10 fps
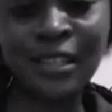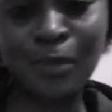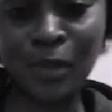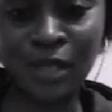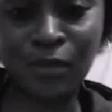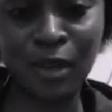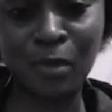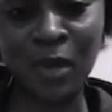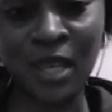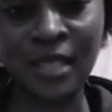specific
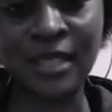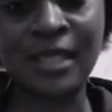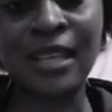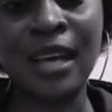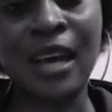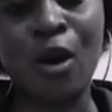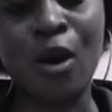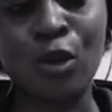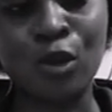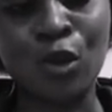piece
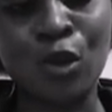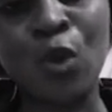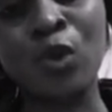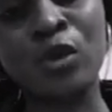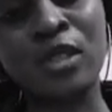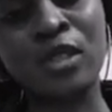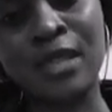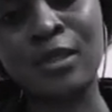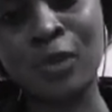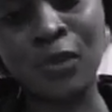also
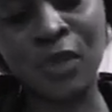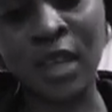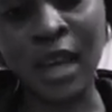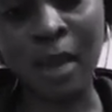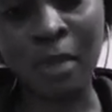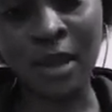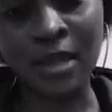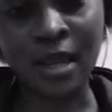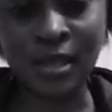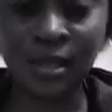says something about
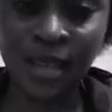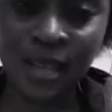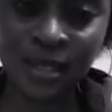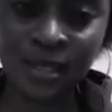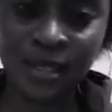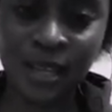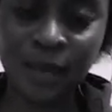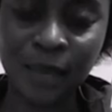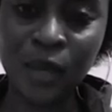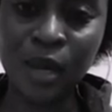our society
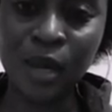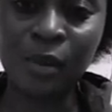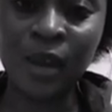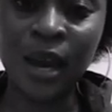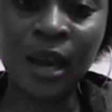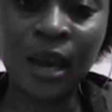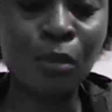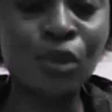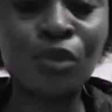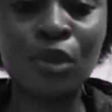today. Bola, I am
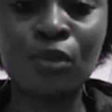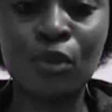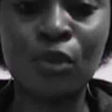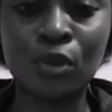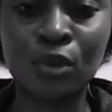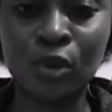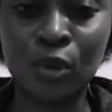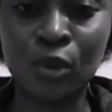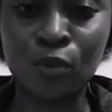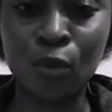most grateful to
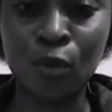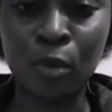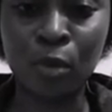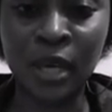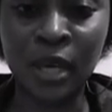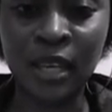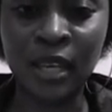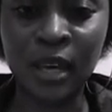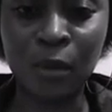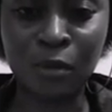you for being
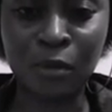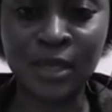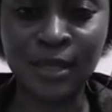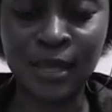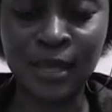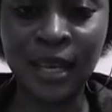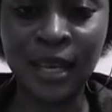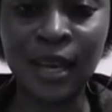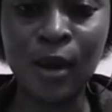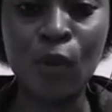here with me today.
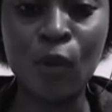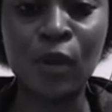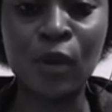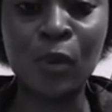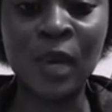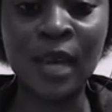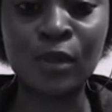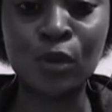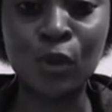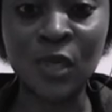Hopefully, we get
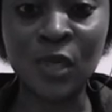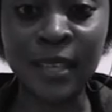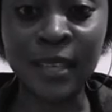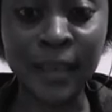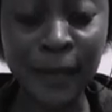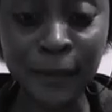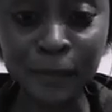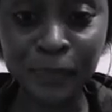to do this again.